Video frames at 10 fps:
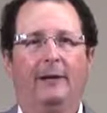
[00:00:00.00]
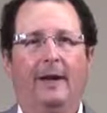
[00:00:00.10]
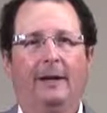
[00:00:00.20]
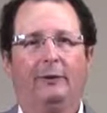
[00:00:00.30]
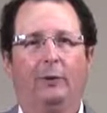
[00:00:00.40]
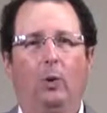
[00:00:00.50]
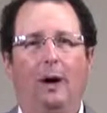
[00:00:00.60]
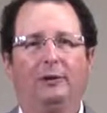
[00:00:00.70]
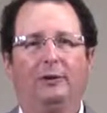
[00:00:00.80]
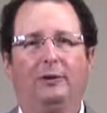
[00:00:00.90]
Thanks for
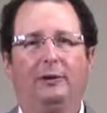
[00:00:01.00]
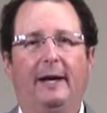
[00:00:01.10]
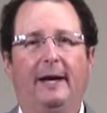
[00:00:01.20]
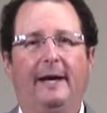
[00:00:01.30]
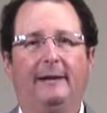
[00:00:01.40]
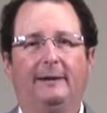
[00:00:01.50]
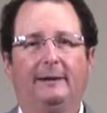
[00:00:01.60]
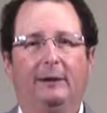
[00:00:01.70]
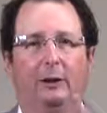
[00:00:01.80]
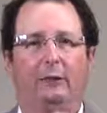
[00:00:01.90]
watching today
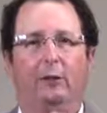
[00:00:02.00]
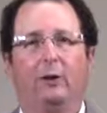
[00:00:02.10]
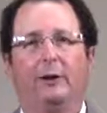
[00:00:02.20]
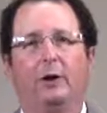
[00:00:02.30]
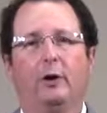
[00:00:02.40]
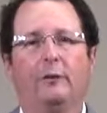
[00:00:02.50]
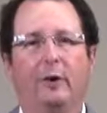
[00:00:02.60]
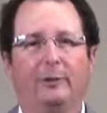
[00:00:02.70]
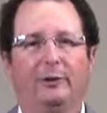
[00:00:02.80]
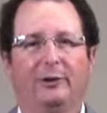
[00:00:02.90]
and look forward to hearing
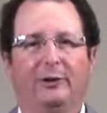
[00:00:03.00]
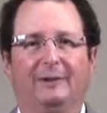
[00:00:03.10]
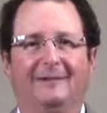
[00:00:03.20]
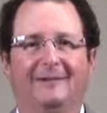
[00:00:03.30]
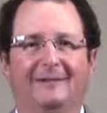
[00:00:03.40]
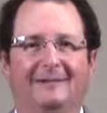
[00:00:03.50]
from you soon.